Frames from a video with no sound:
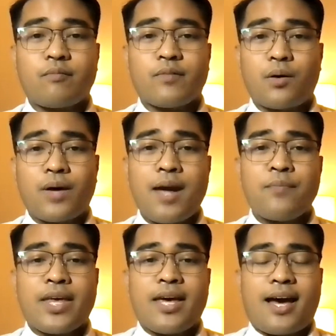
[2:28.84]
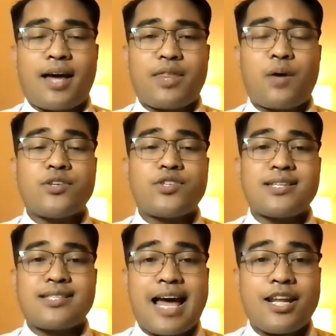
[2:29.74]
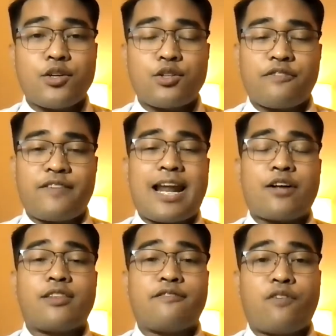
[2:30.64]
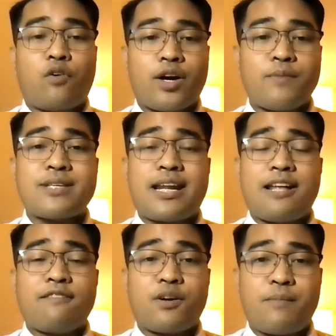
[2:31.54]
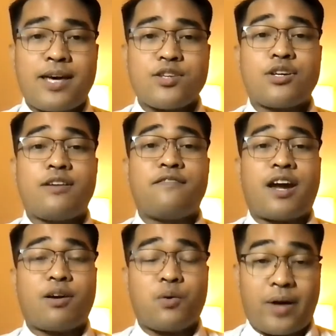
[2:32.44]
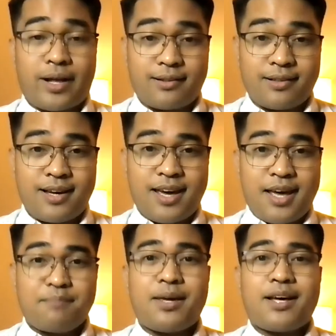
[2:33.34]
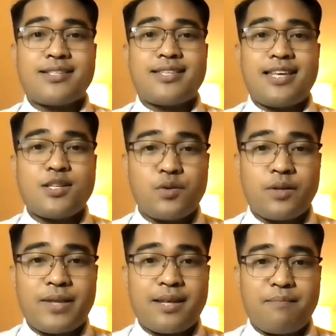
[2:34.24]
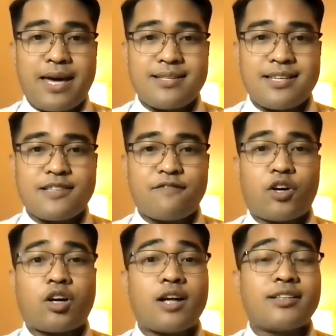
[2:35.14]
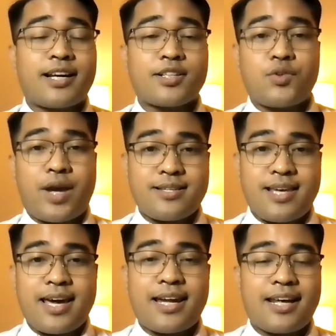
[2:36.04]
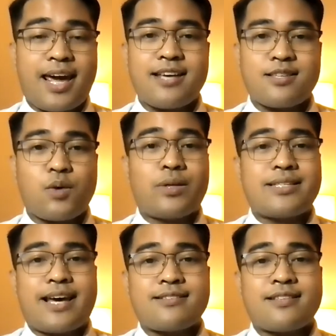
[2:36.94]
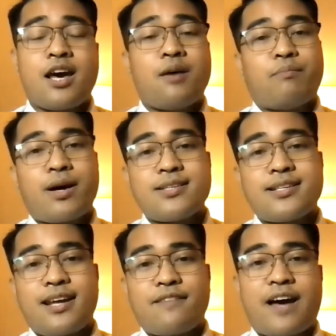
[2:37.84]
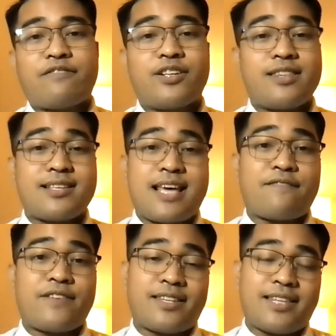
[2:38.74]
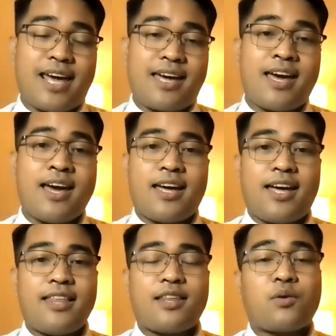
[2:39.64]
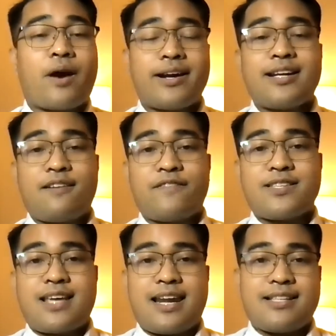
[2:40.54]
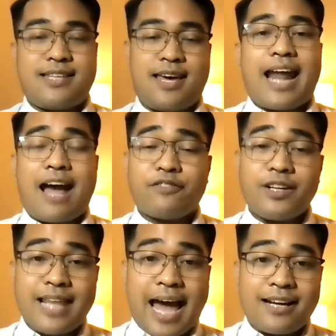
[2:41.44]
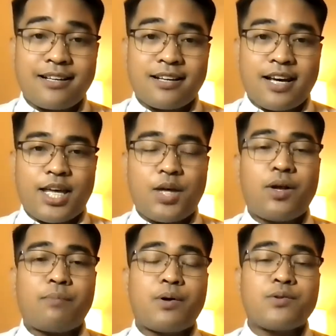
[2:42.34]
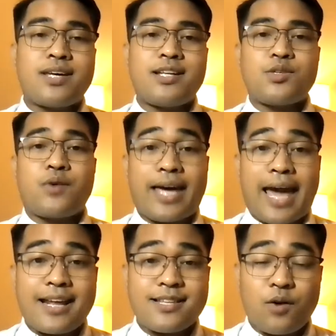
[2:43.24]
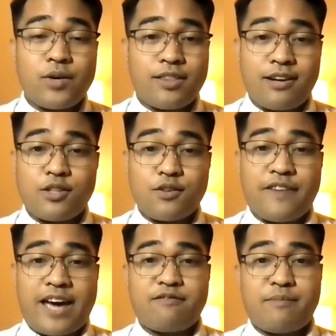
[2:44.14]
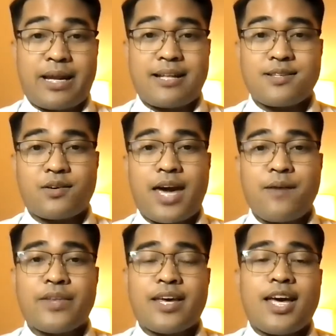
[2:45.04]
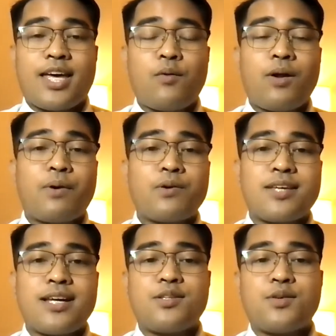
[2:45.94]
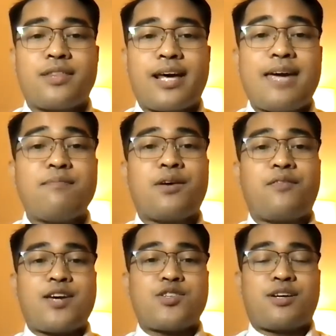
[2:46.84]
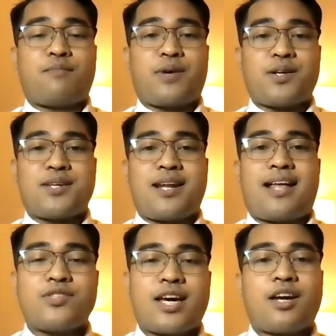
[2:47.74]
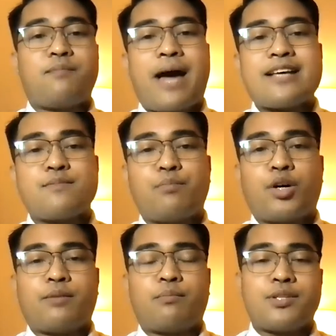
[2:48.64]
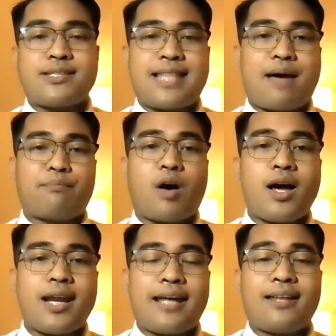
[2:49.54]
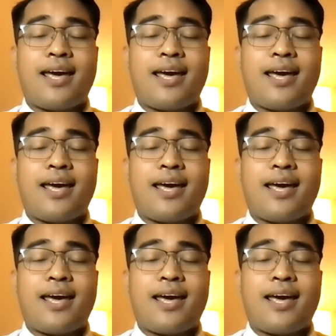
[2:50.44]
Okay, they will just tell you to fill out the forms and information very well because these will be the basis for contact tracing in case you will test positive after the seventh day in the quarantine facility. After that, you will proceed to, again, it's only 3 to 5 minutes. Okay, you will proceed to the immigration personnel, check your passport, put stamp on it.